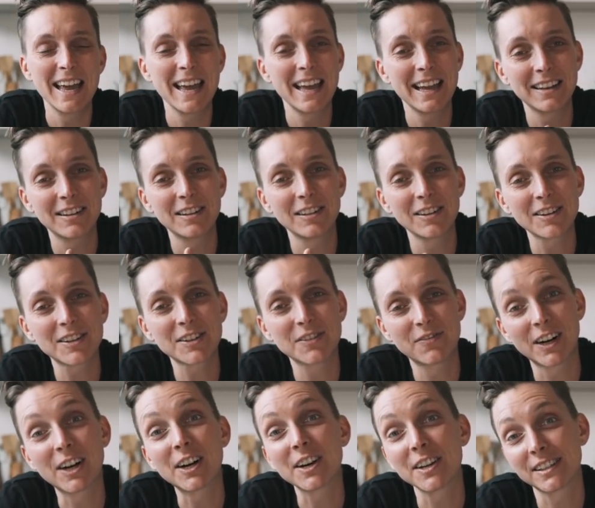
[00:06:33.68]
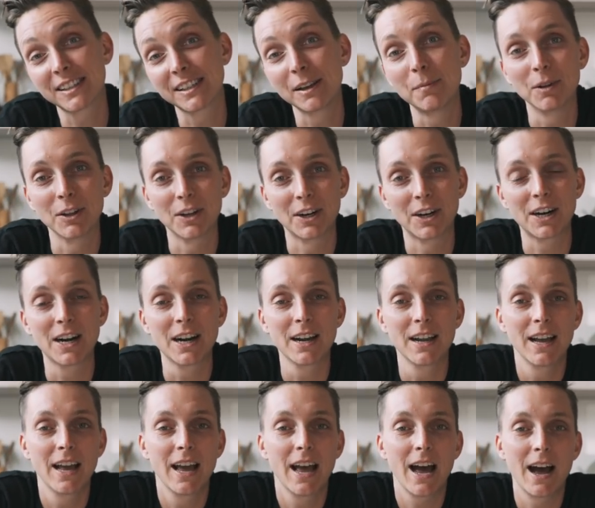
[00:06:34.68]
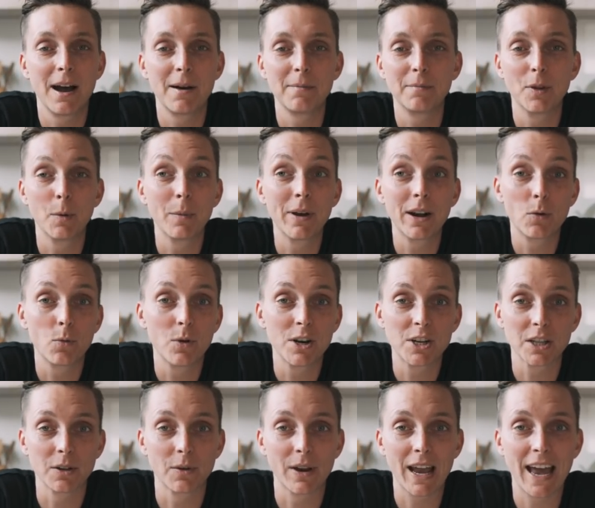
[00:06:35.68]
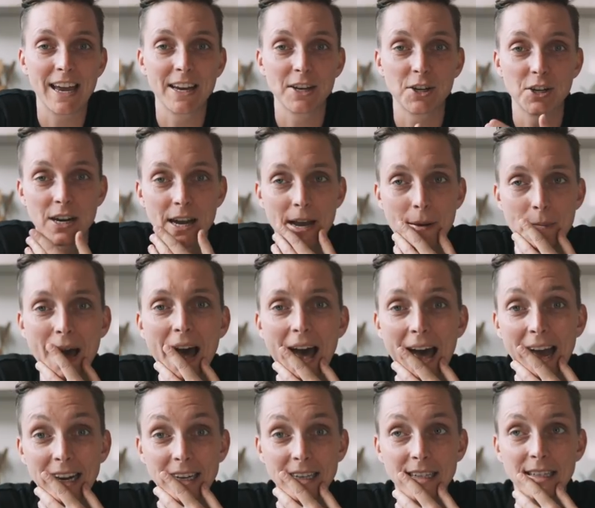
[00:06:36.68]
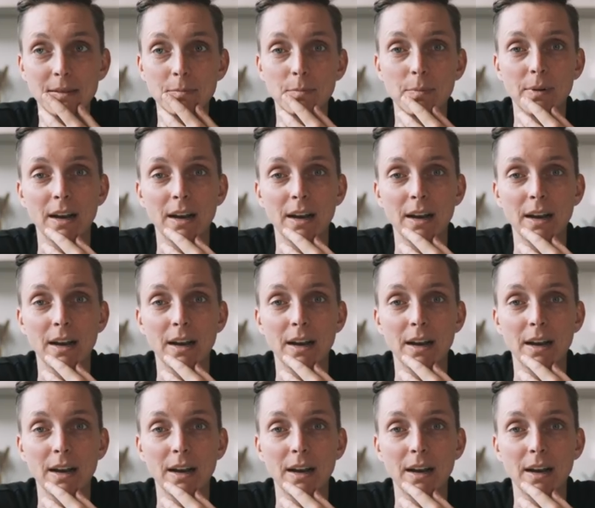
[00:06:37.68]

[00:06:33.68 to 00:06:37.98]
It looks very similar, um, no matter which location I'm at.